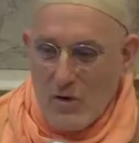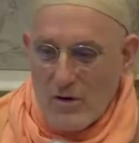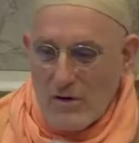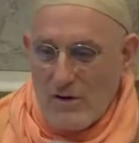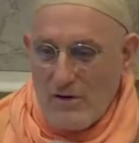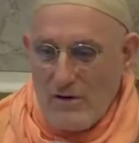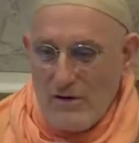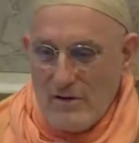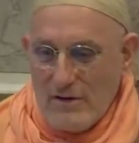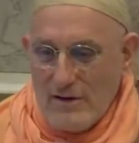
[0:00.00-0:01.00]
to make
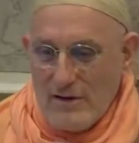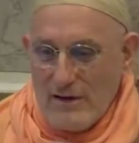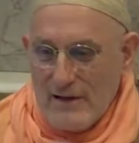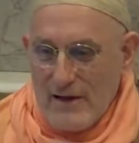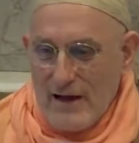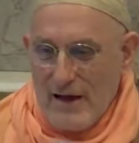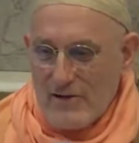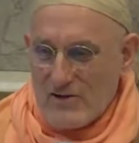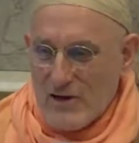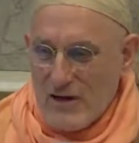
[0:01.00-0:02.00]
it more,
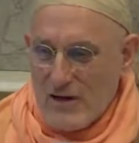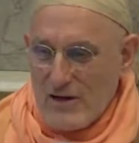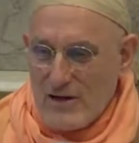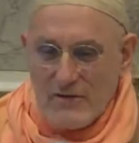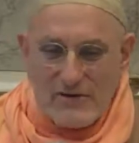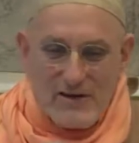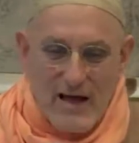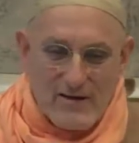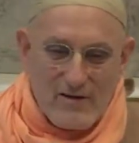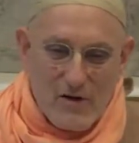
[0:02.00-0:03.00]
how
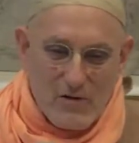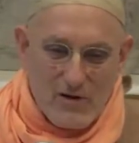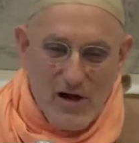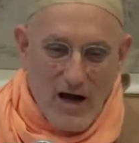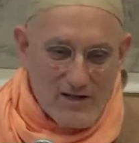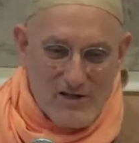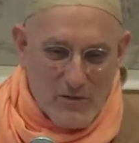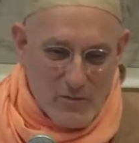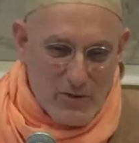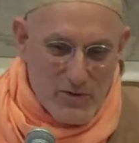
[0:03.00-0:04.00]
you say, give it
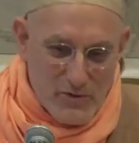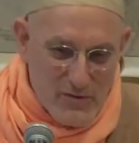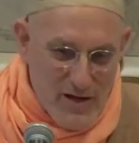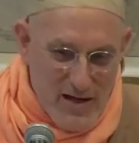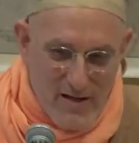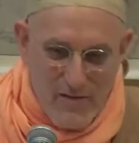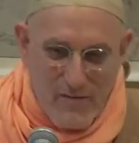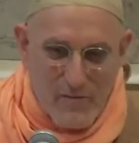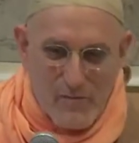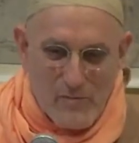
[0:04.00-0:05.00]
that, you know,
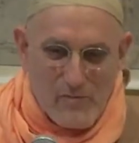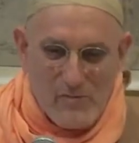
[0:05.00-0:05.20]
gossip